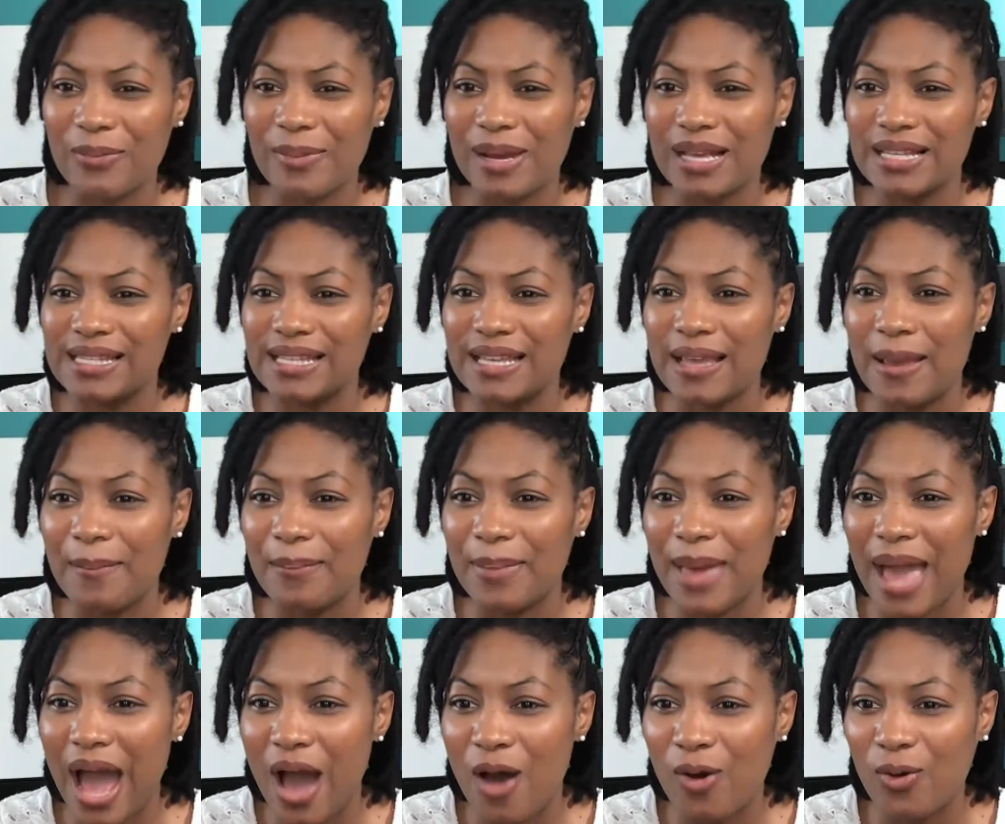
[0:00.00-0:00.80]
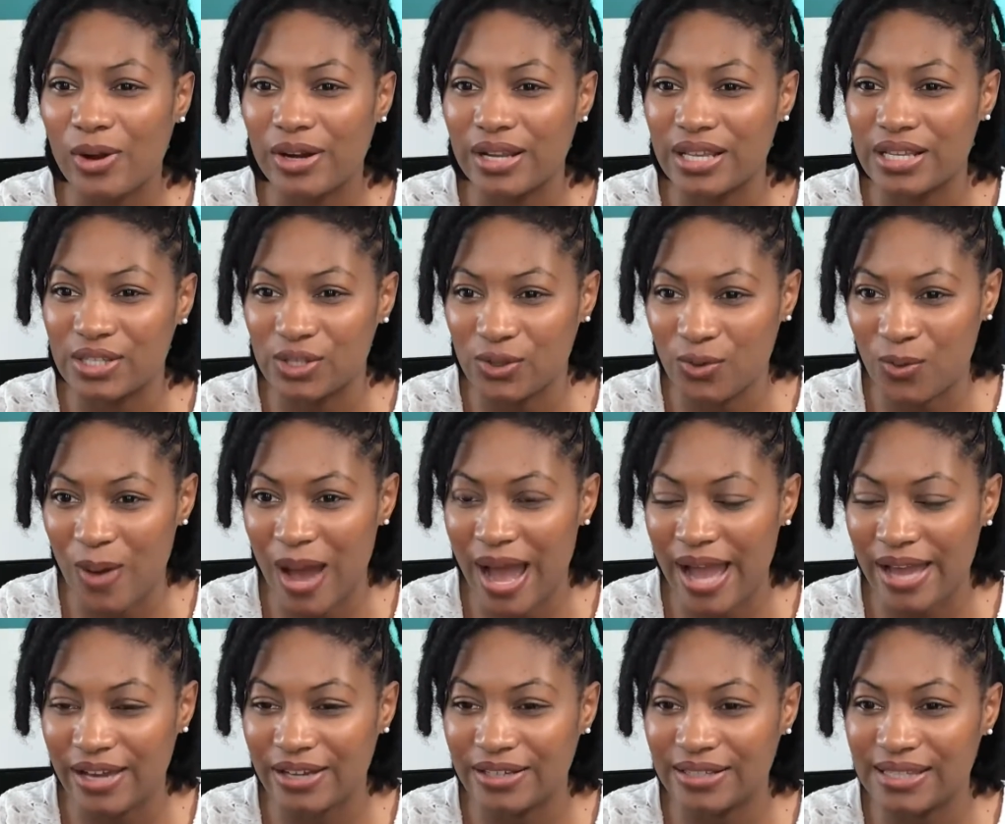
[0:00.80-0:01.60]
I see Empowered
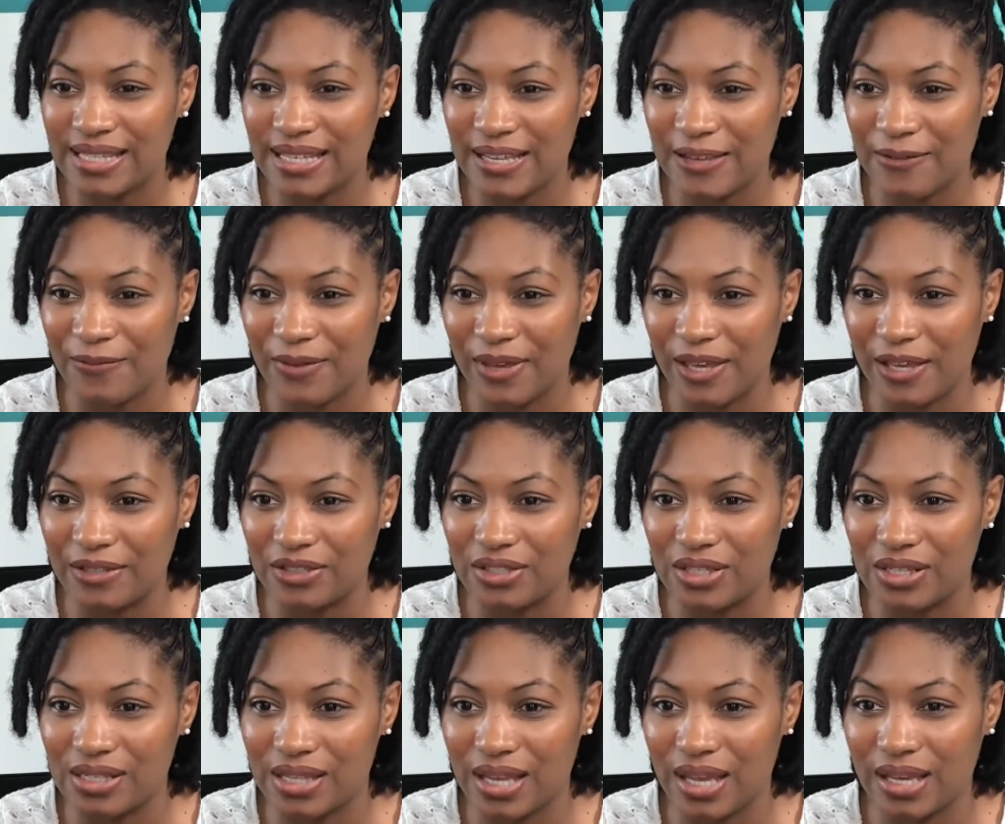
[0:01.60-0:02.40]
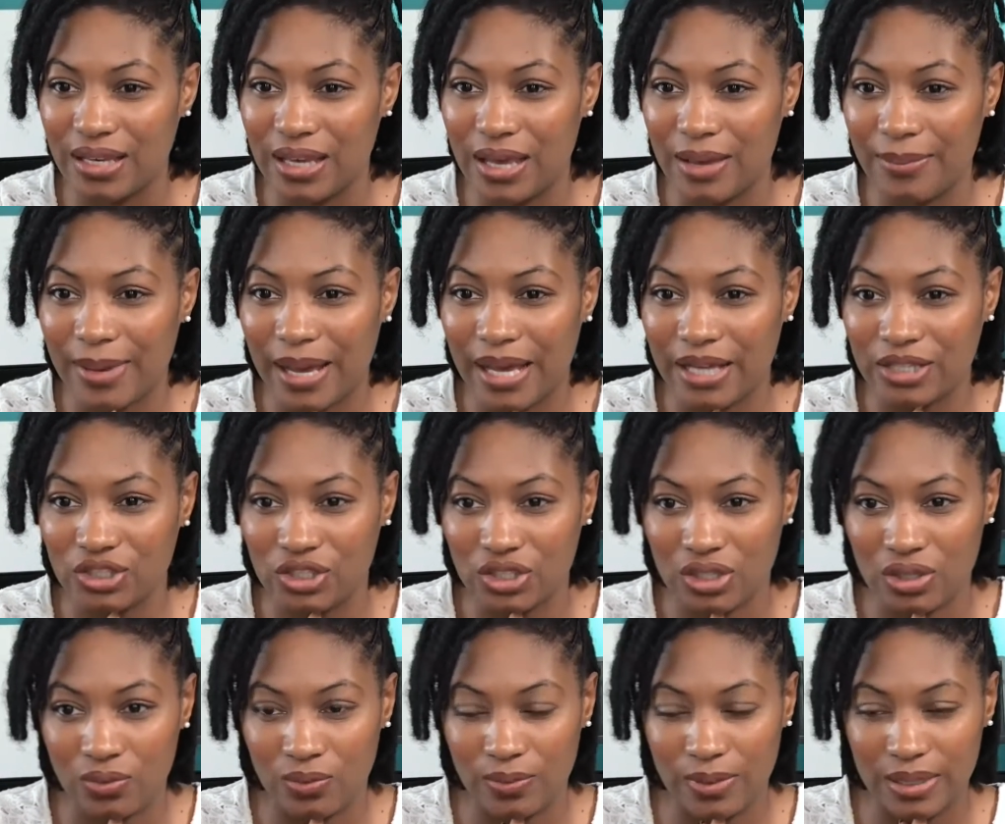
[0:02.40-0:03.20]
Esquire TV. She said, "Yep,
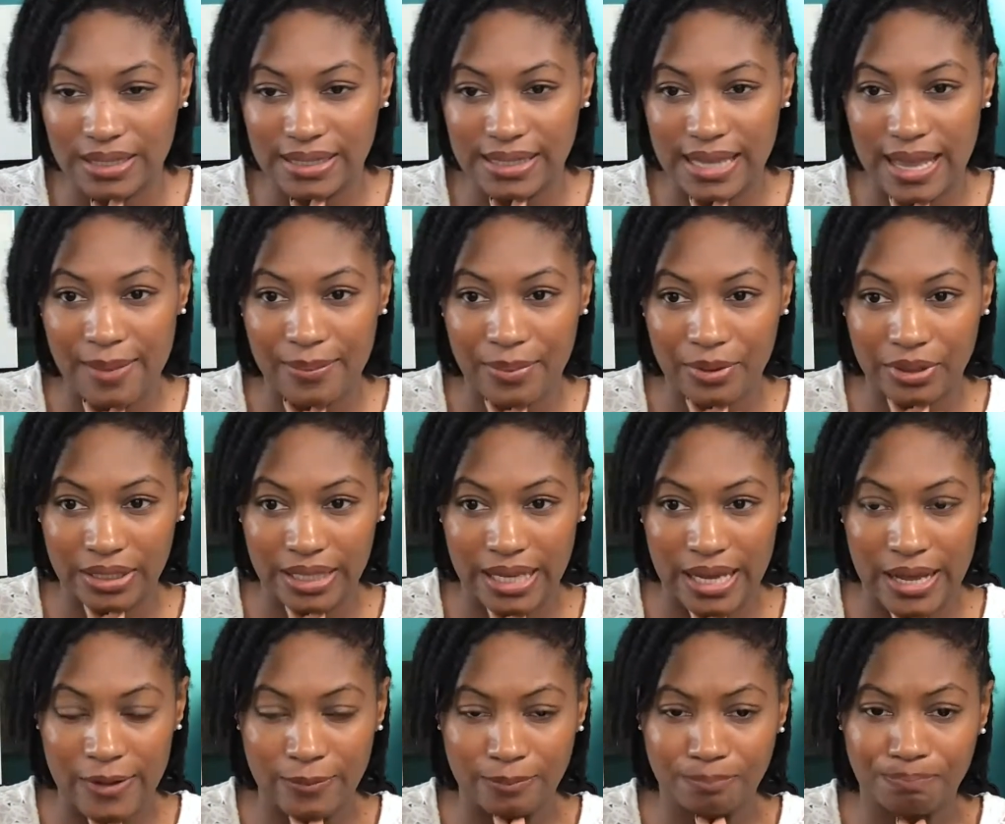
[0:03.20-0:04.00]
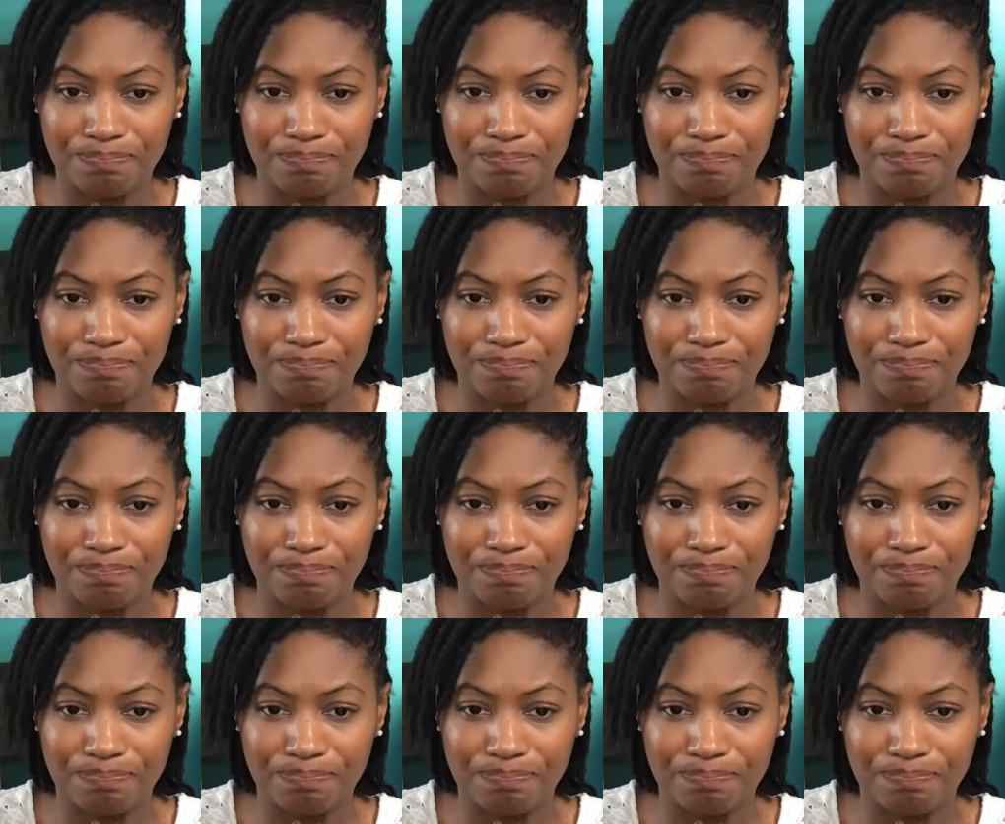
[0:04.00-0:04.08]
IG and WhatsApp are down."